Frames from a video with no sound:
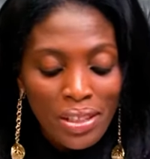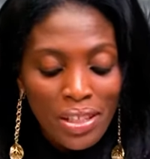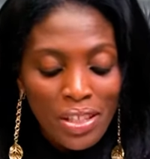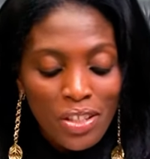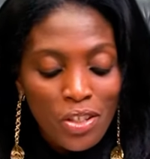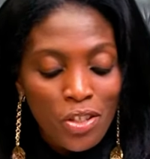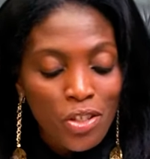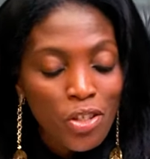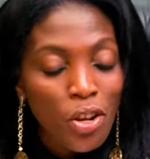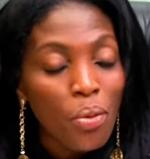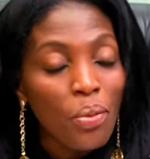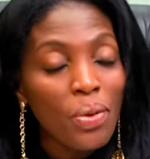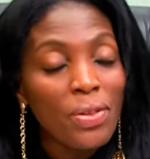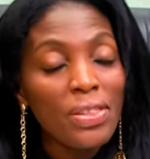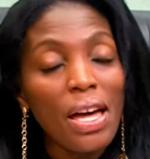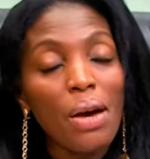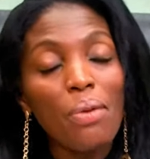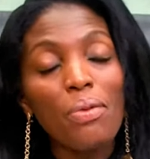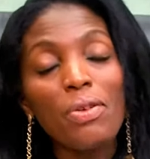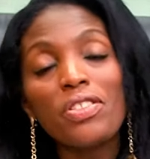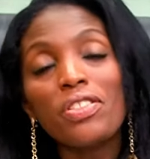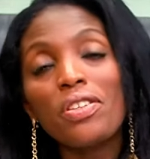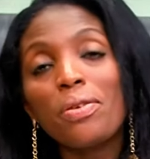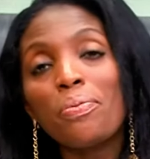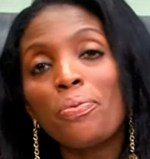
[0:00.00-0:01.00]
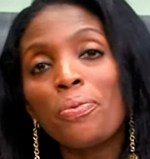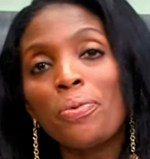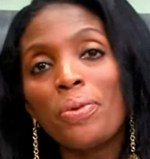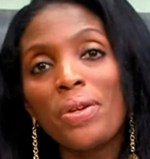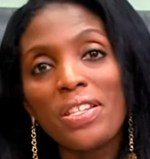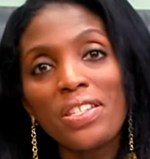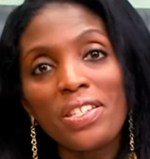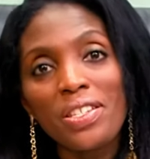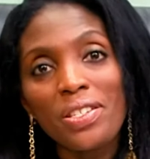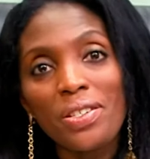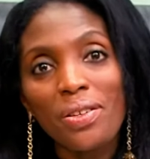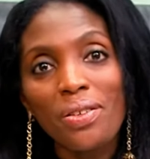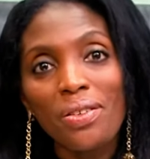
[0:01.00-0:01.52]
Someone that was a
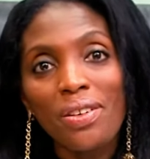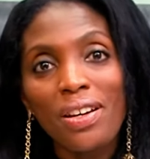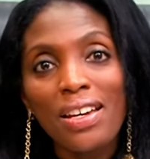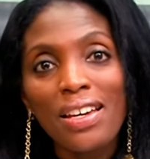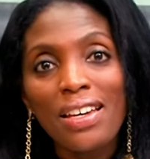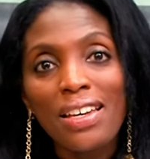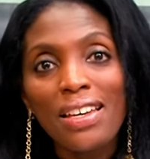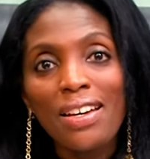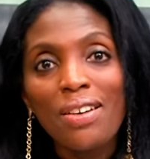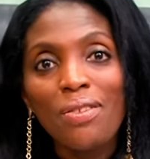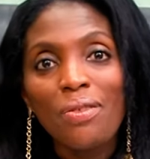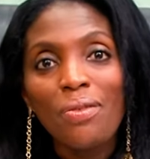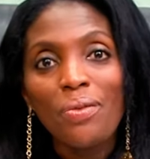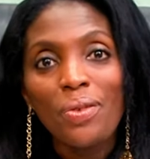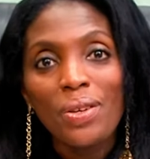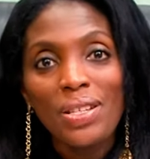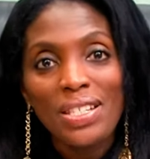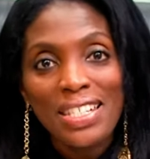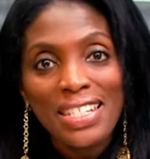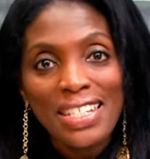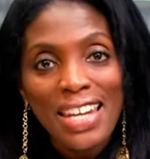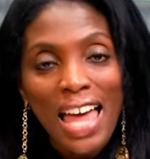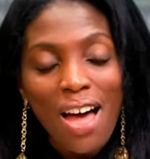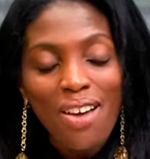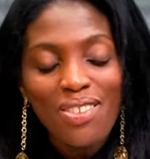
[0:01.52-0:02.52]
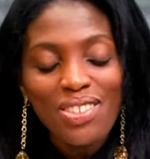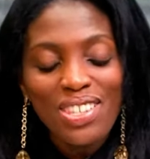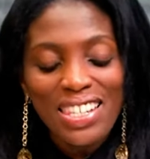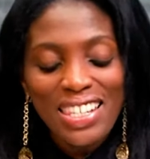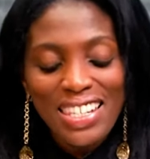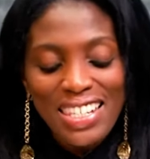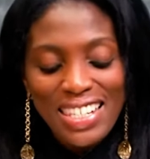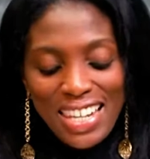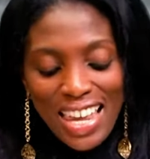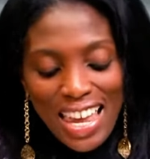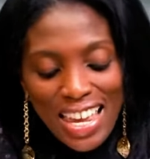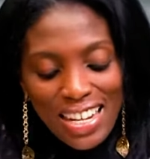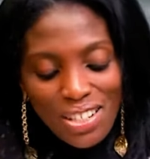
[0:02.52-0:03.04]
prisoner was now
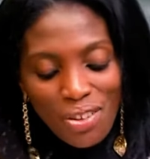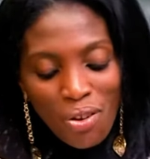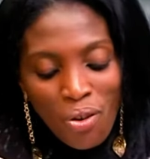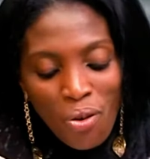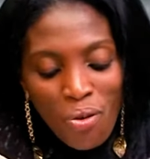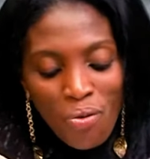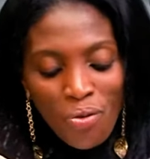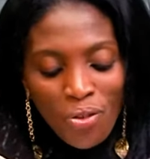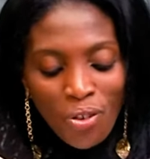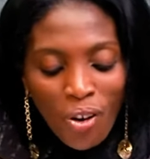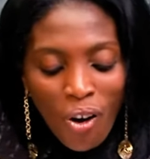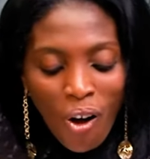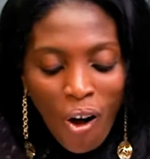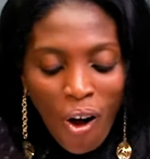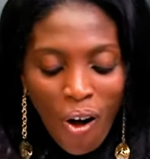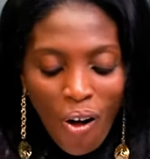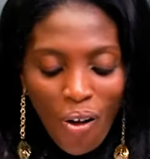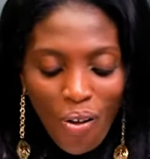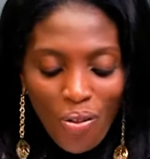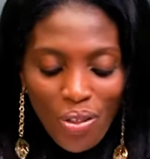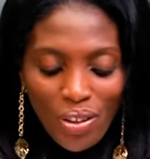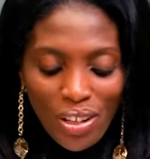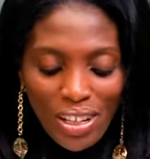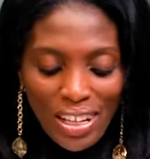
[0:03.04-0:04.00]
set over all the